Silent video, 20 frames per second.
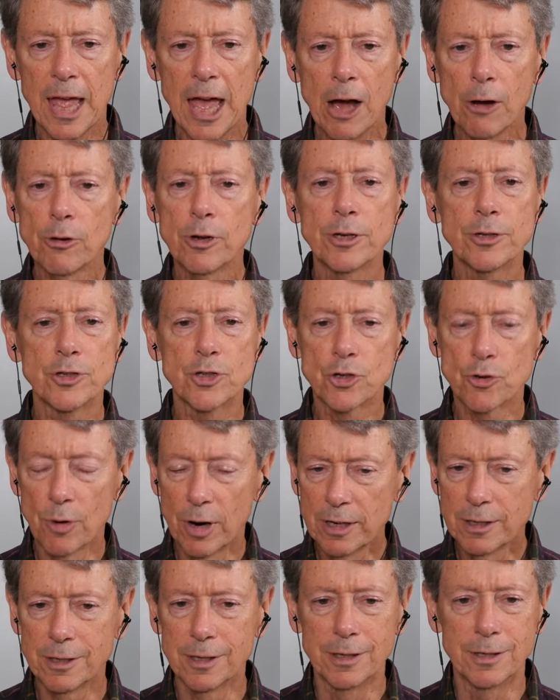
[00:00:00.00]
how
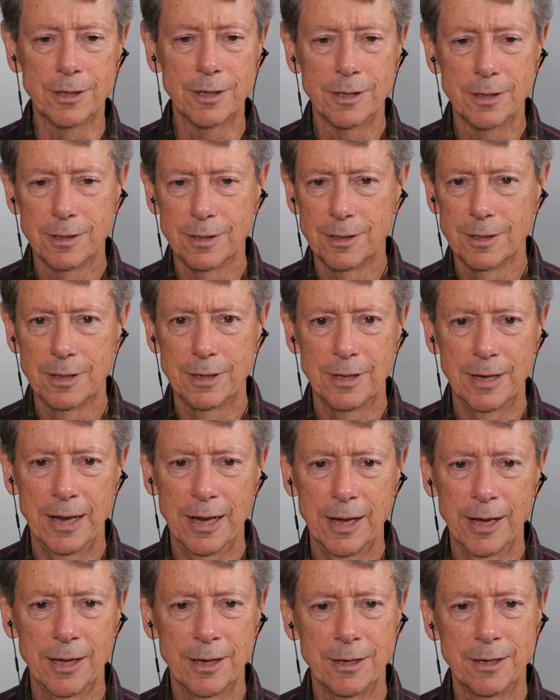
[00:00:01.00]
constructed
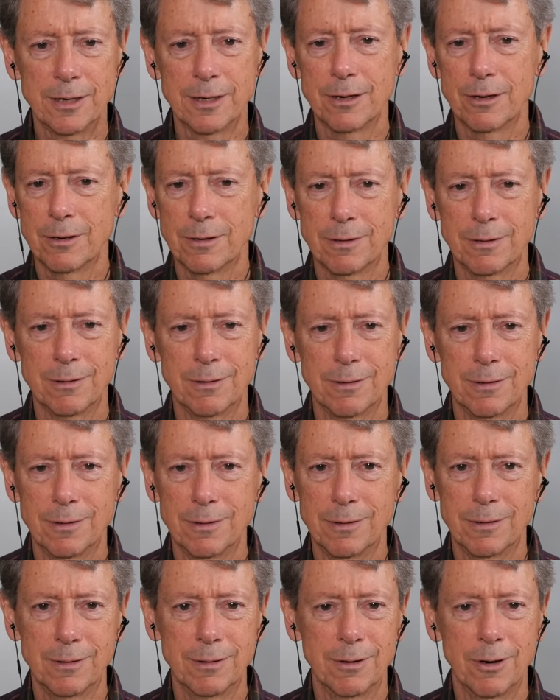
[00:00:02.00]
and
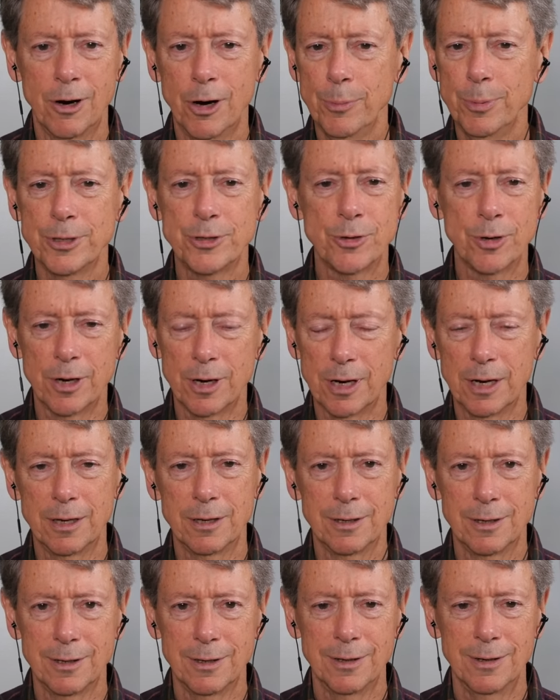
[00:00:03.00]

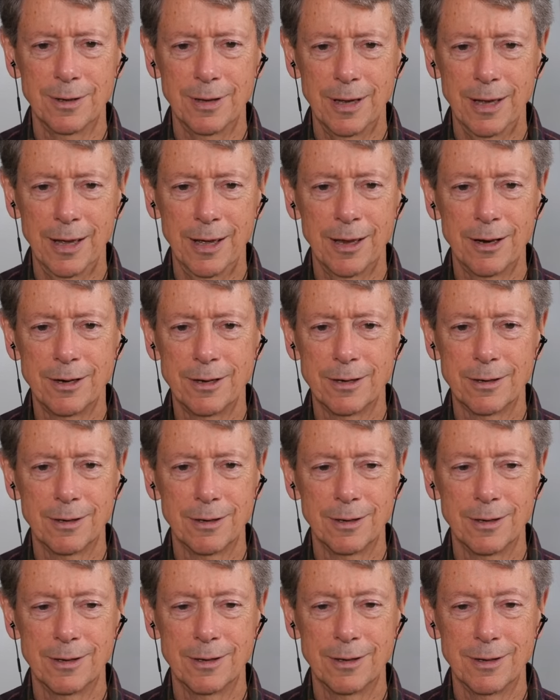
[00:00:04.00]
arbitrary and
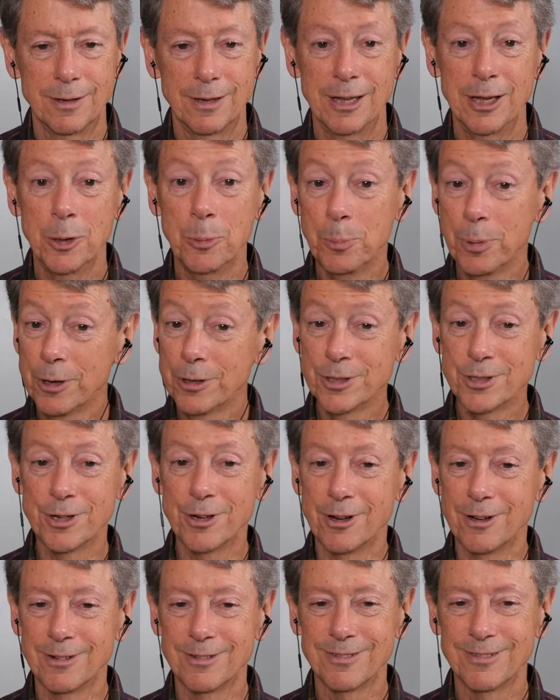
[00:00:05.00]

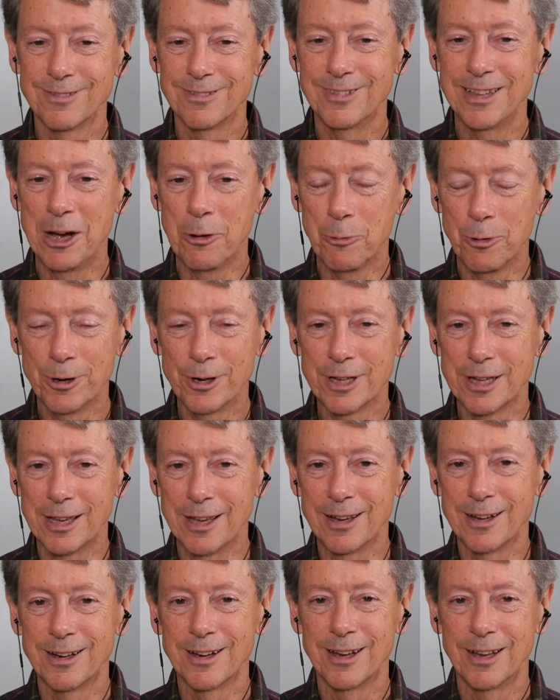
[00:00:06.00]
impersonal that word
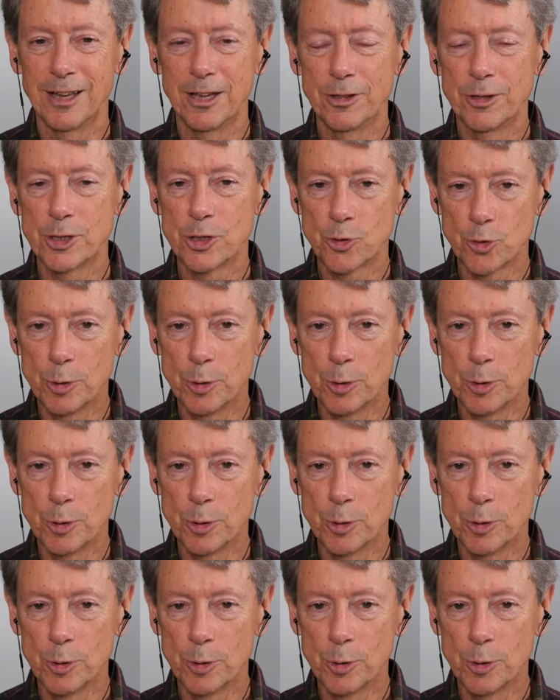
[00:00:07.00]
again the